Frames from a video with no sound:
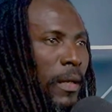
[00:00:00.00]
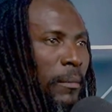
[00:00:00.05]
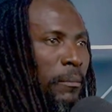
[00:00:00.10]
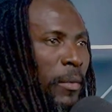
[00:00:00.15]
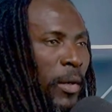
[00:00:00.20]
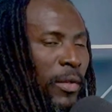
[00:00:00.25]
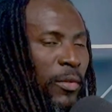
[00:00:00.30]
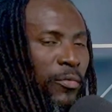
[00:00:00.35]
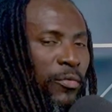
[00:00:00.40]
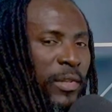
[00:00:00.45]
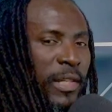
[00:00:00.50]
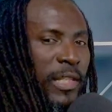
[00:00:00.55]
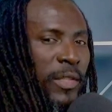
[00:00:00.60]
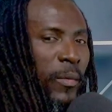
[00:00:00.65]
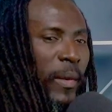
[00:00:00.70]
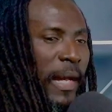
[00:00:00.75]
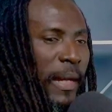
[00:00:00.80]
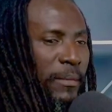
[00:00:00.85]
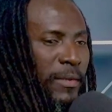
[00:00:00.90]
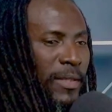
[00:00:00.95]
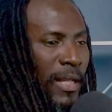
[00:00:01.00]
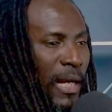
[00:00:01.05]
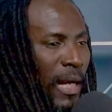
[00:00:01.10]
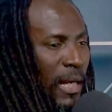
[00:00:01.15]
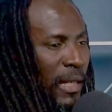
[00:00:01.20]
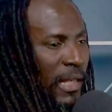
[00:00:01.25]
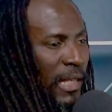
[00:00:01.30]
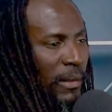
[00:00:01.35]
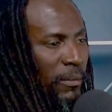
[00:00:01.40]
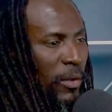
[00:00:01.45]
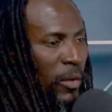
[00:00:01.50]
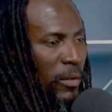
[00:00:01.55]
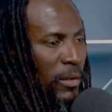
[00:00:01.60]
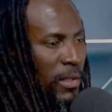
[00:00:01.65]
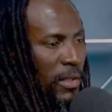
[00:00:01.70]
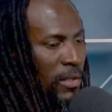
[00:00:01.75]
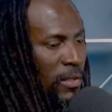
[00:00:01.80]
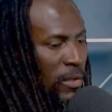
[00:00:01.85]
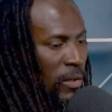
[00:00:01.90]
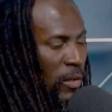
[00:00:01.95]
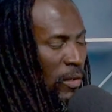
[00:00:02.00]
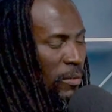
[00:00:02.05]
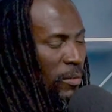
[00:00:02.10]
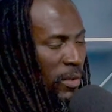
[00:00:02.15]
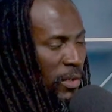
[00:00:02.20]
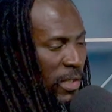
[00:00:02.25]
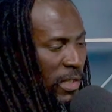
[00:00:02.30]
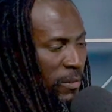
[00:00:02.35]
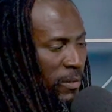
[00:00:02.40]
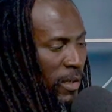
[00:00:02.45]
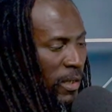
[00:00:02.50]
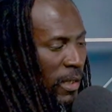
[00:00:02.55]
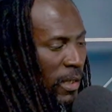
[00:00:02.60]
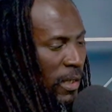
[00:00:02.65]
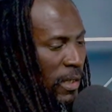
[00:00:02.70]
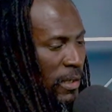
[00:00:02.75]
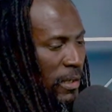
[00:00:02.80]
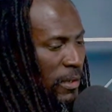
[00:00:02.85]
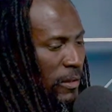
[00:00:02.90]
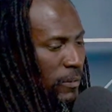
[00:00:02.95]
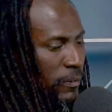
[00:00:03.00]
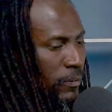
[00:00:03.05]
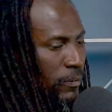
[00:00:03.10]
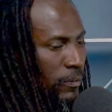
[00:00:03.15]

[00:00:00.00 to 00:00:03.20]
But the reason why I'm talking about this so much is because